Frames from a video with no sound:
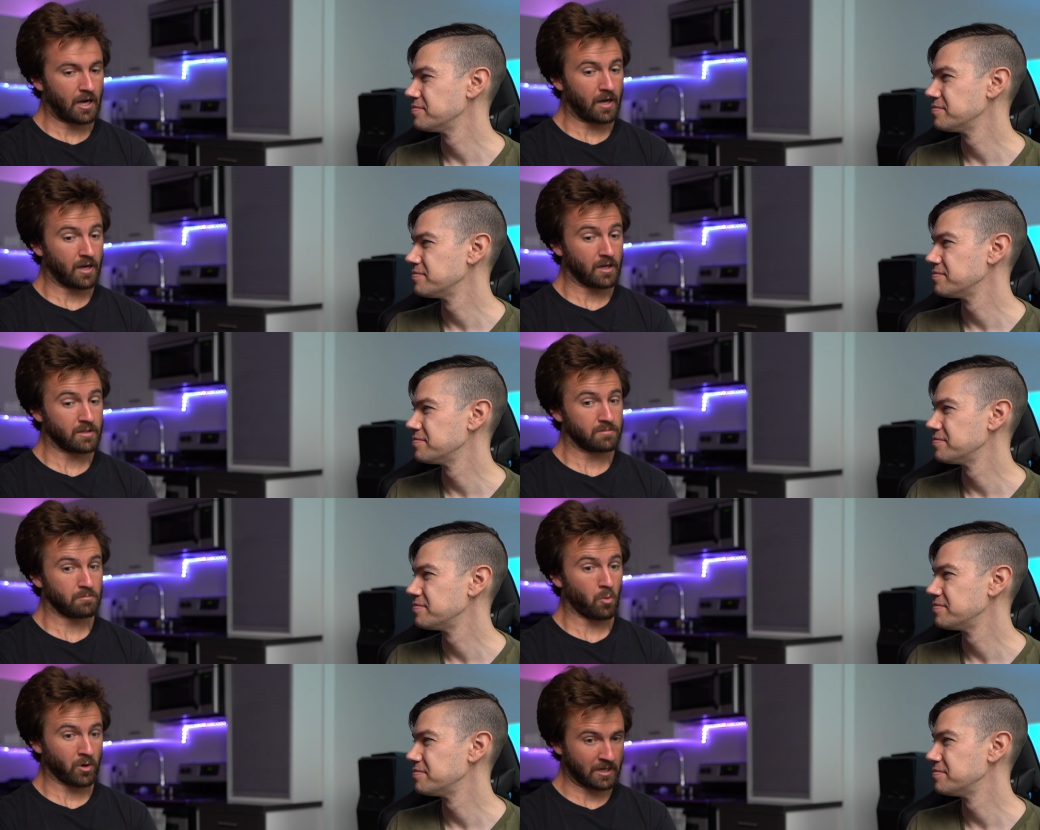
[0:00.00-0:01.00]
Speaker 1: uh,
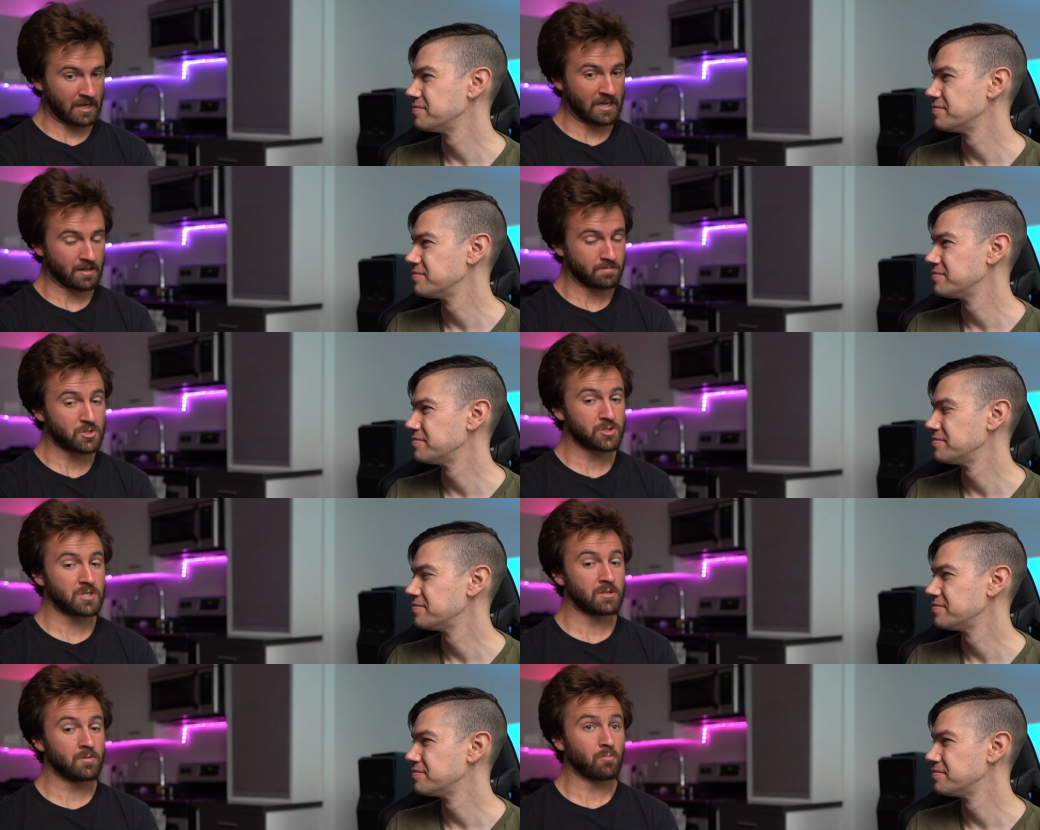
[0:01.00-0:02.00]
more
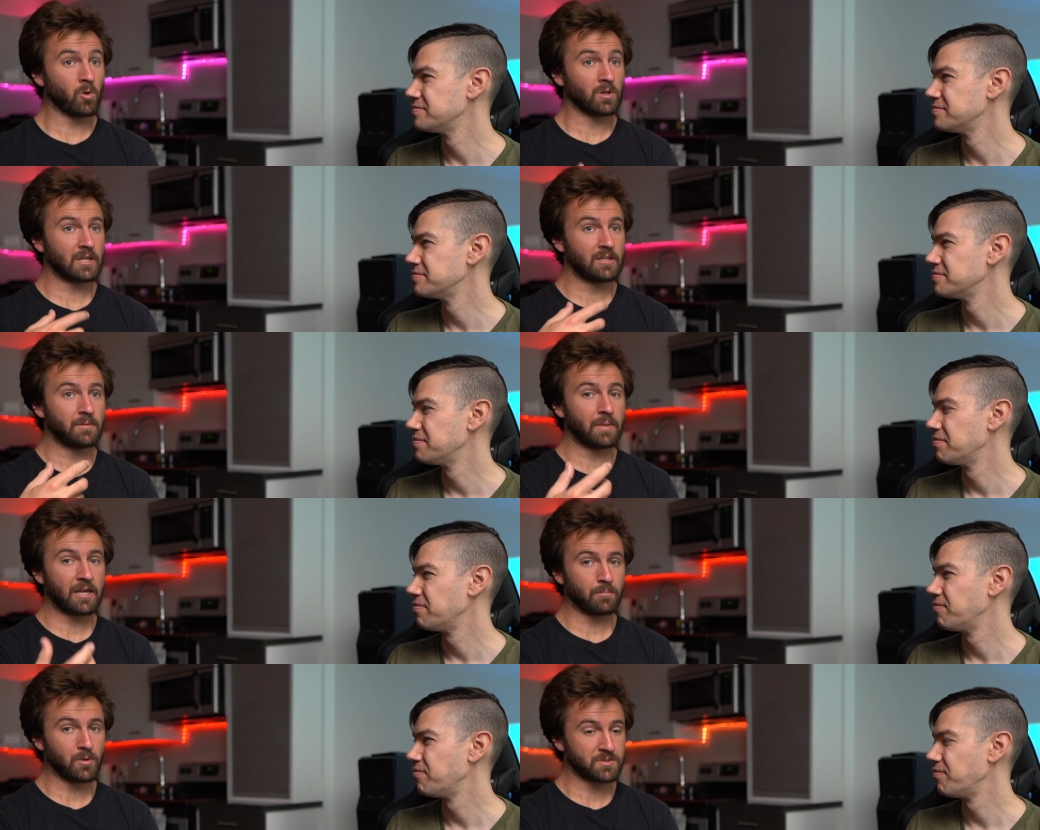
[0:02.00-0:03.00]
inhibition, more likely to make
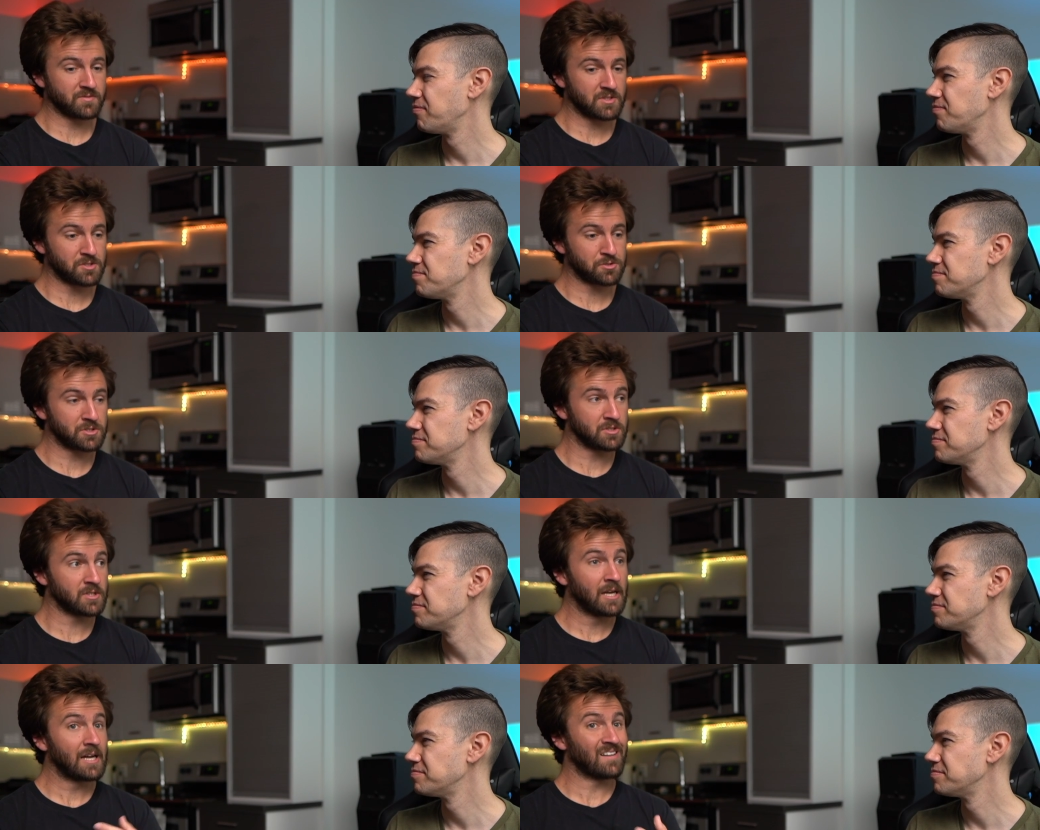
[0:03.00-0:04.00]
impulsive decisions,
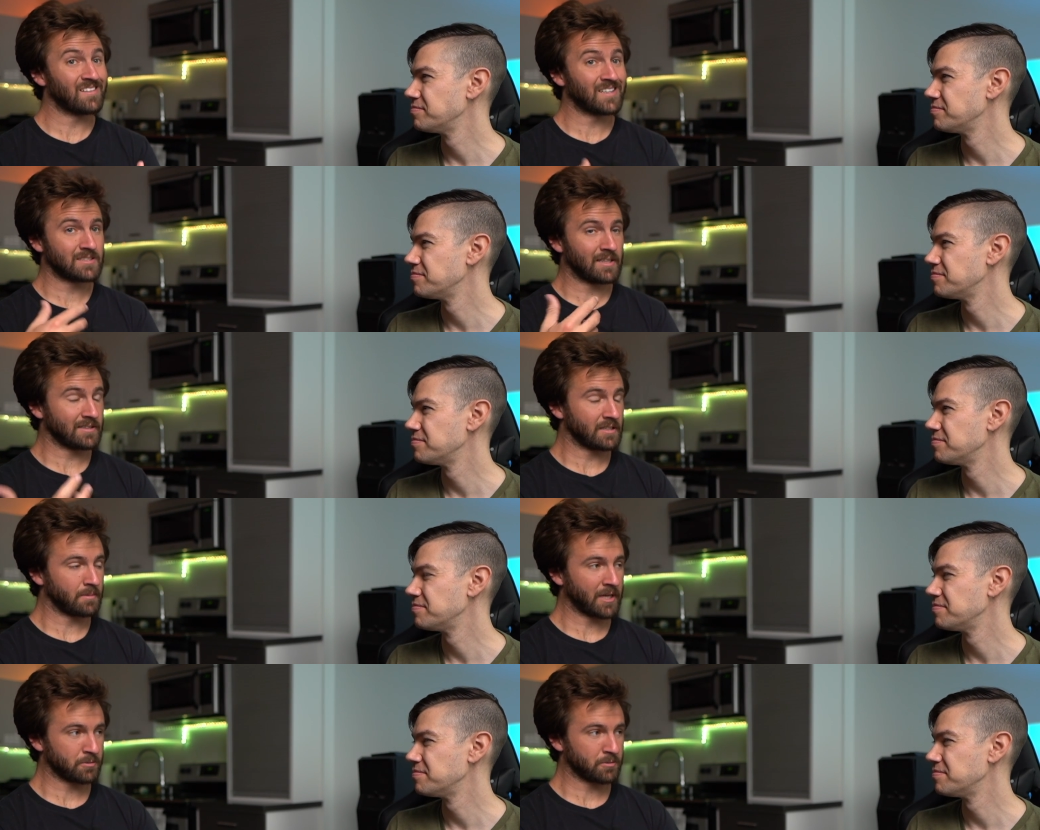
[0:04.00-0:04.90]
less likely to make